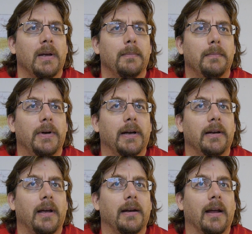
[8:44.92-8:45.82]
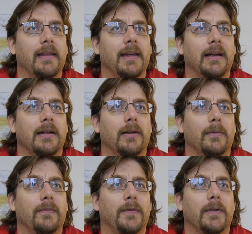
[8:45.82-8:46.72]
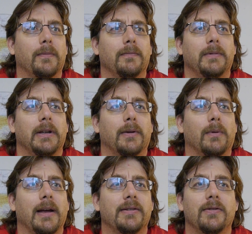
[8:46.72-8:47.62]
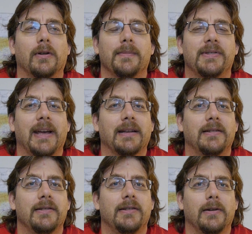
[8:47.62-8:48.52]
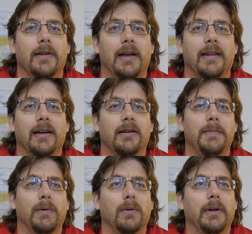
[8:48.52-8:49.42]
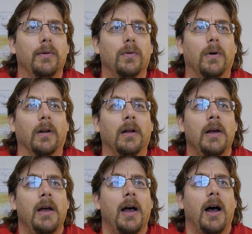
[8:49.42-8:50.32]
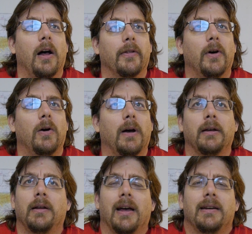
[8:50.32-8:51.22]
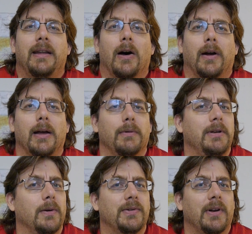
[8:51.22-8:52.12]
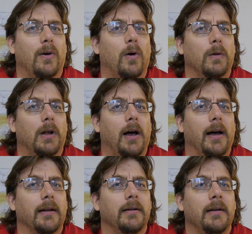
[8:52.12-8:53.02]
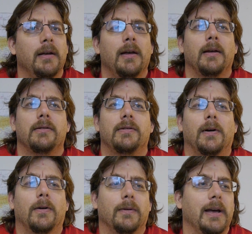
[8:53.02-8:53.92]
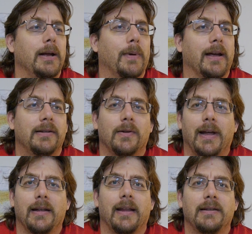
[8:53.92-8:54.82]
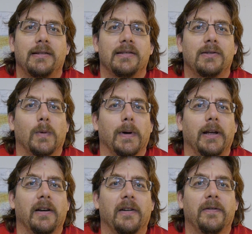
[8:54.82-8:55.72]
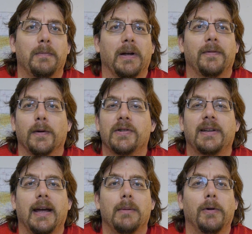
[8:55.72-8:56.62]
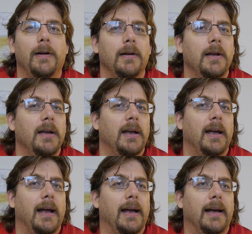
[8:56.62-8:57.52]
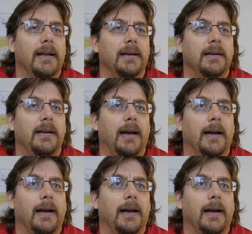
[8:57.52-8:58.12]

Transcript: but I think in the right circumstances, you know, that could be really cool, although I doubt I would use it a whole lot. So anyway, so that's the story of my first camera, and